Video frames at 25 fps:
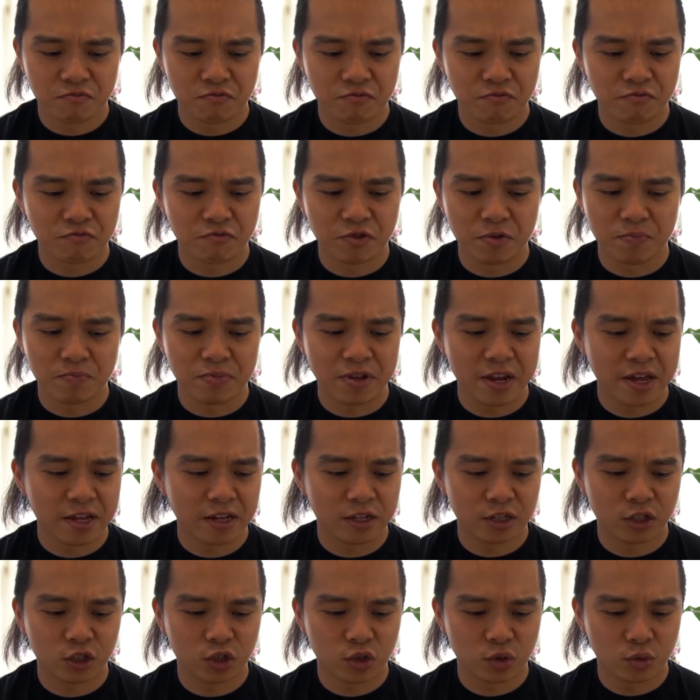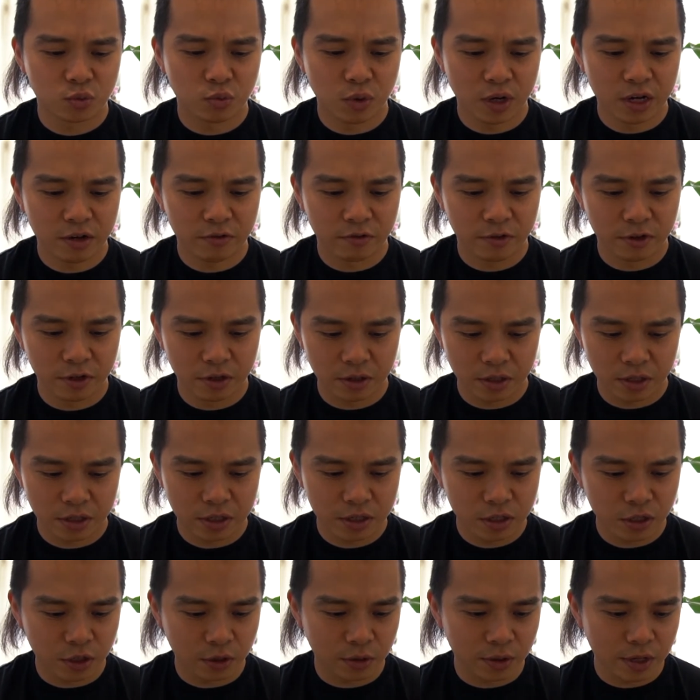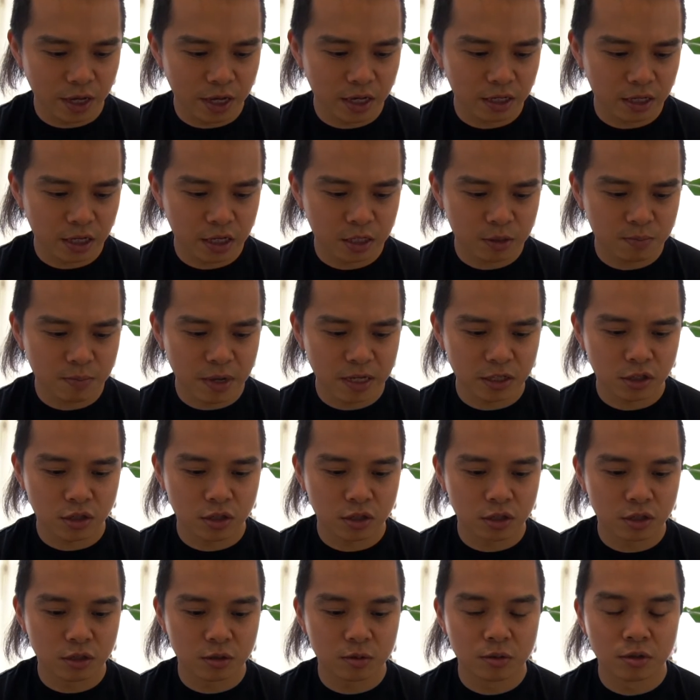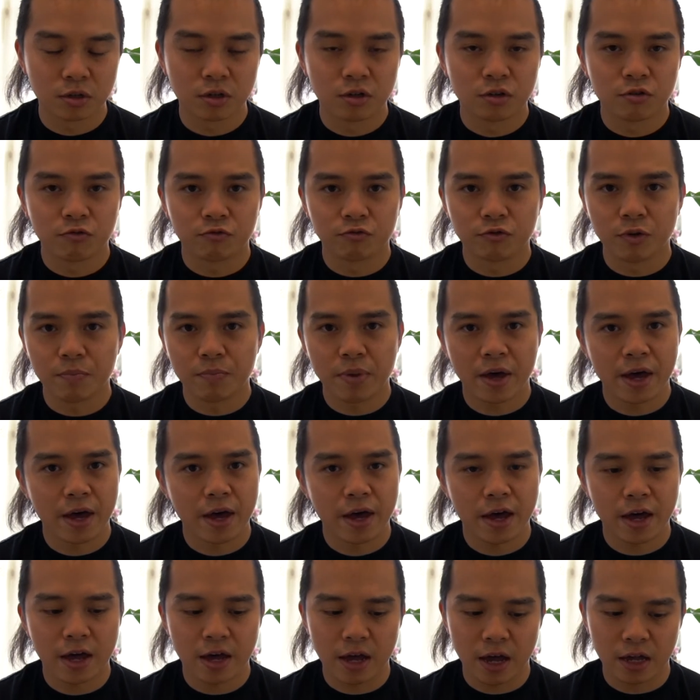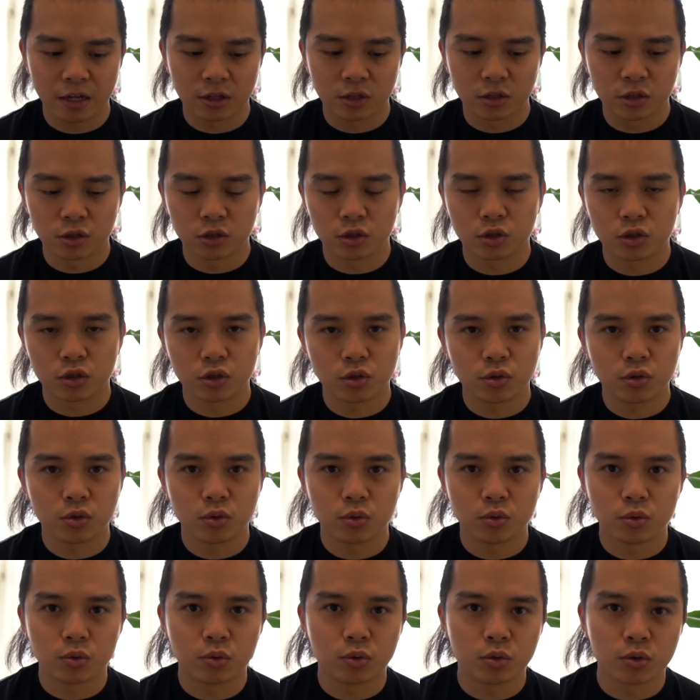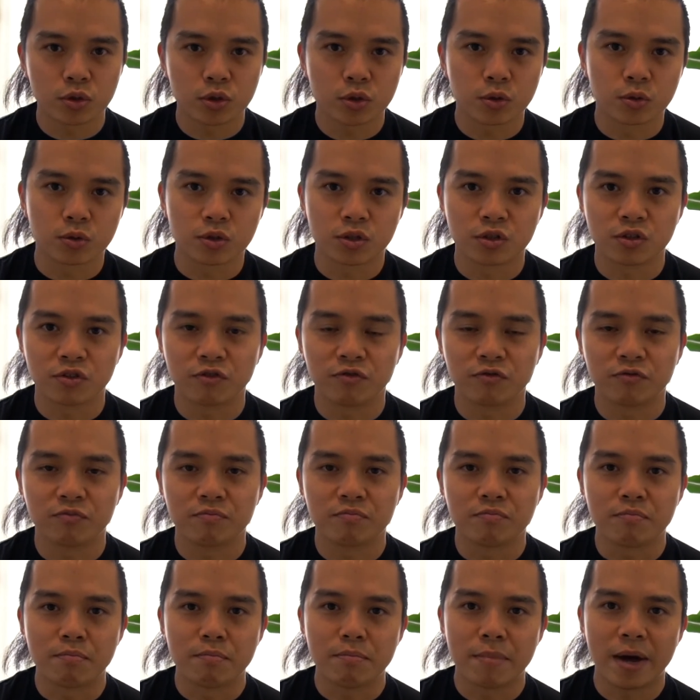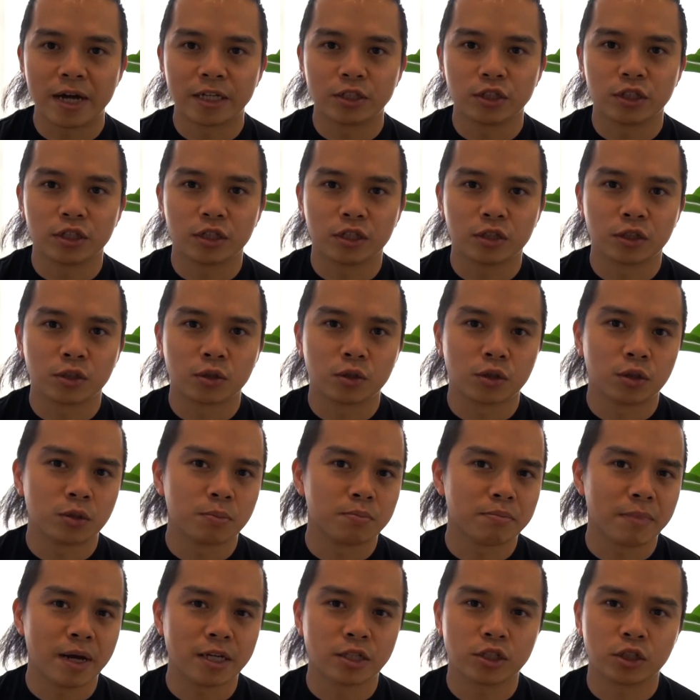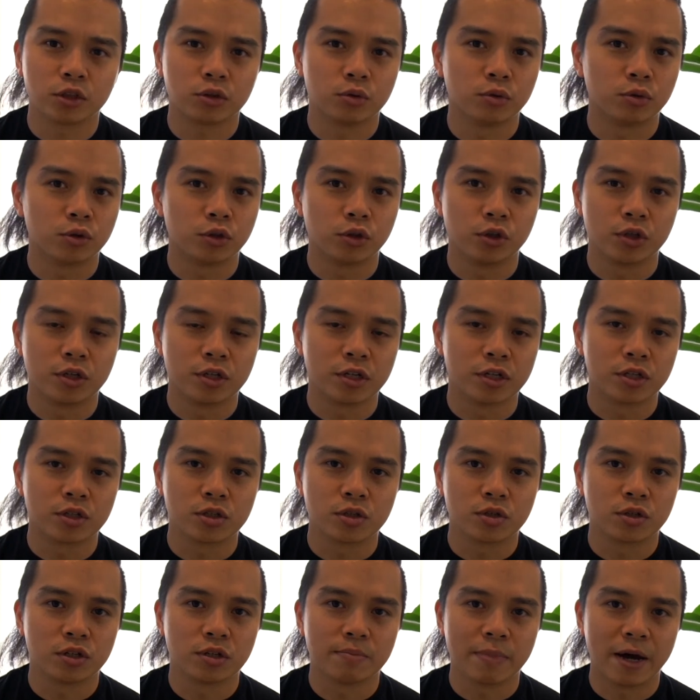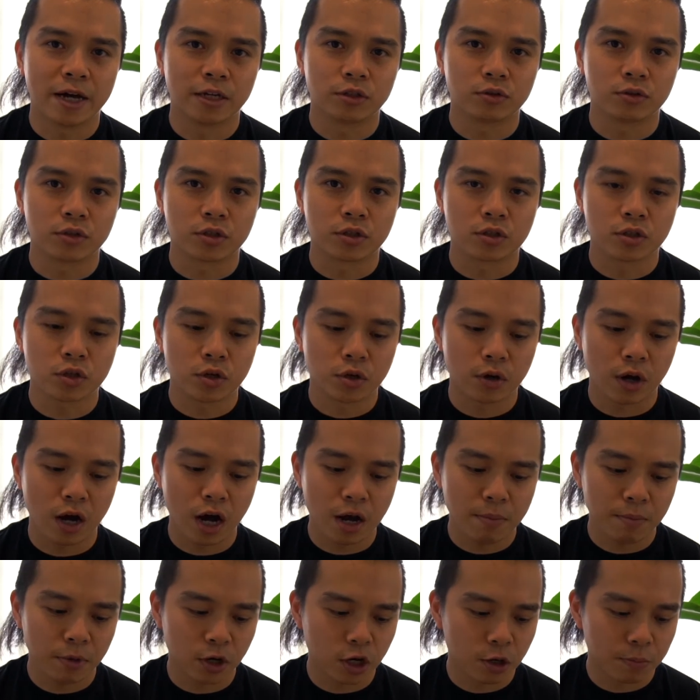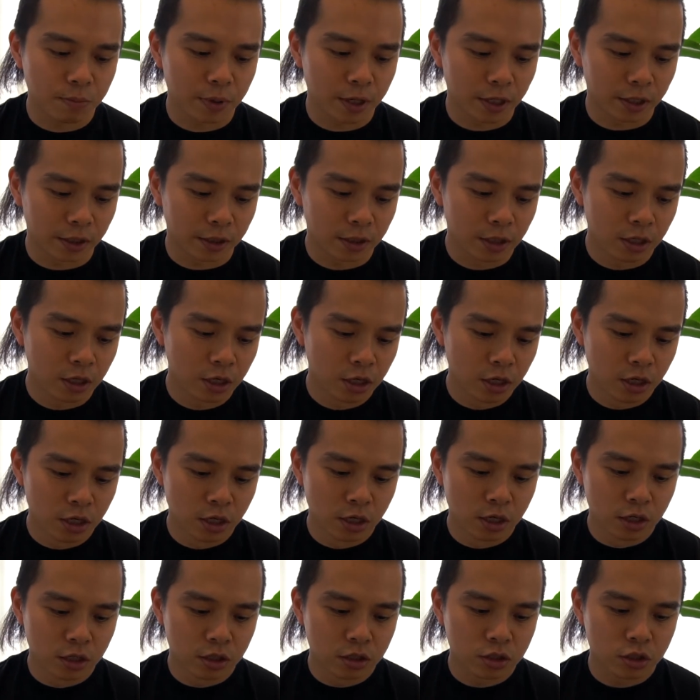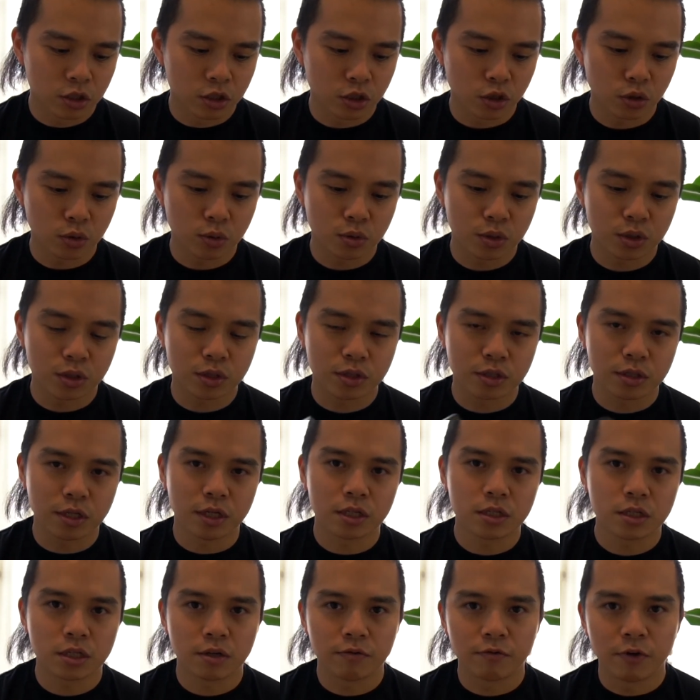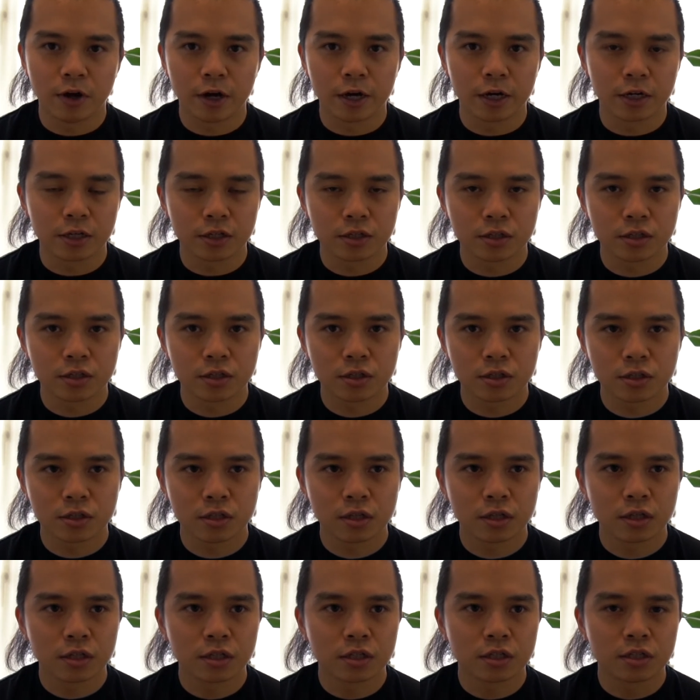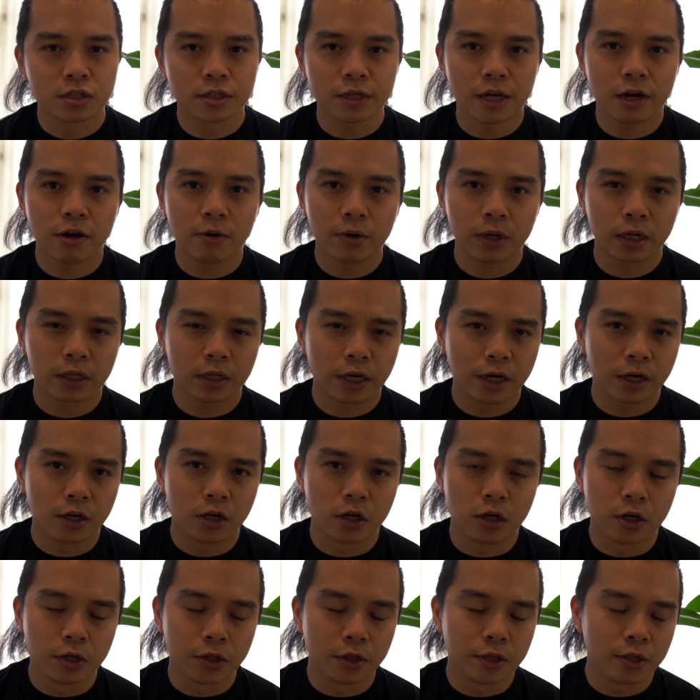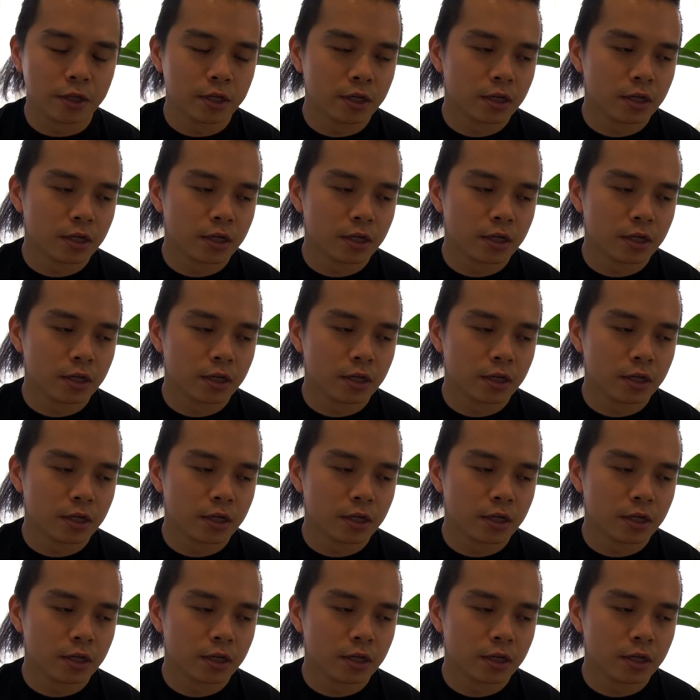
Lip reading: replenish, whatever, it is meant to repair and do all sorts of magical goodness to the battery. So I'm hoping to use this device, see how I get on